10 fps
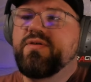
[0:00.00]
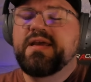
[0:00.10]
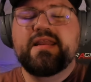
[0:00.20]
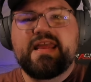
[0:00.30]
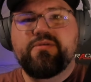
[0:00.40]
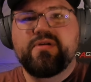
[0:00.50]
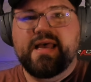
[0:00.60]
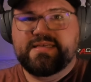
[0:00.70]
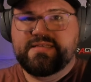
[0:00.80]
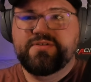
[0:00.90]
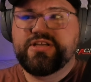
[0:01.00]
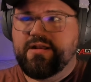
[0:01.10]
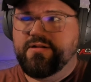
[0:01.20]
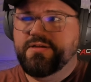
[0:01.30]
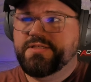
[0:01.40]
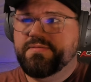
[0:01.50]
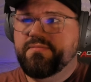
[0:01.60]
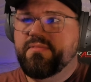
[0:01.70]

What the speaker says: can enable custom shaders,